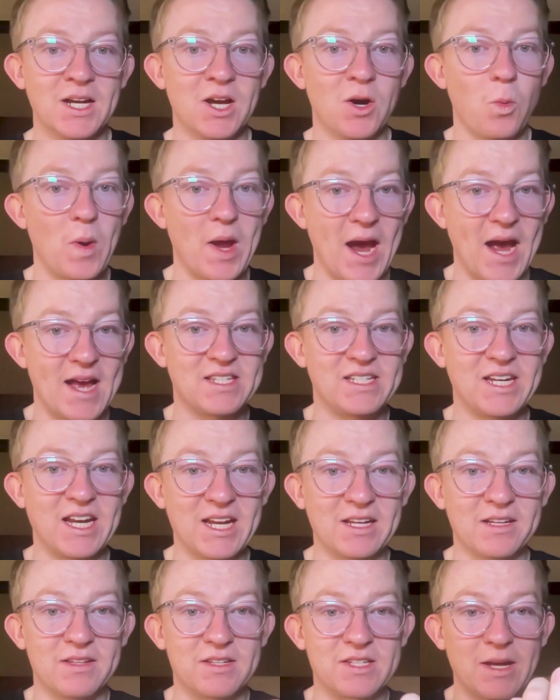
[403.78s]
We are
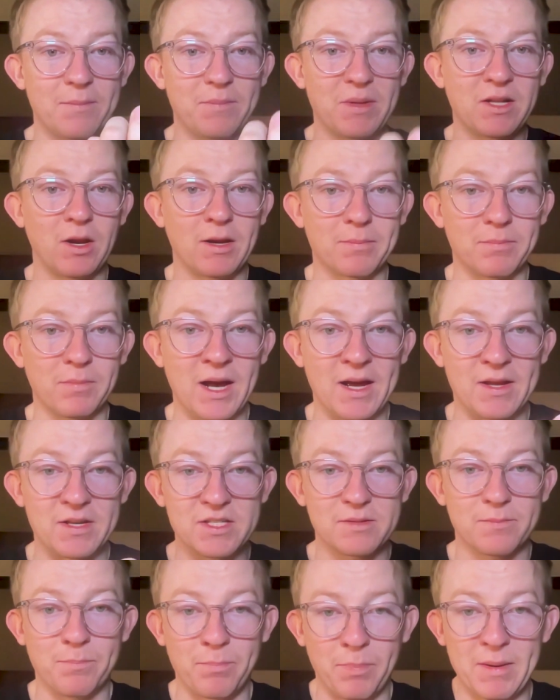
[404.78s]
seeing something like
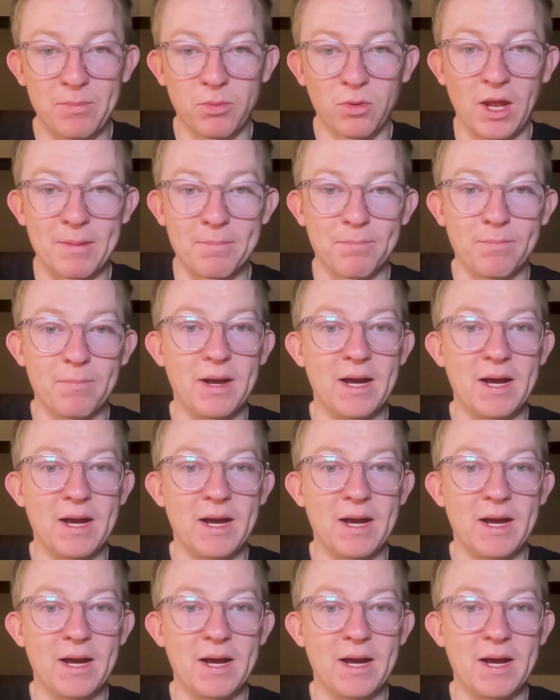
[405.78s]
people like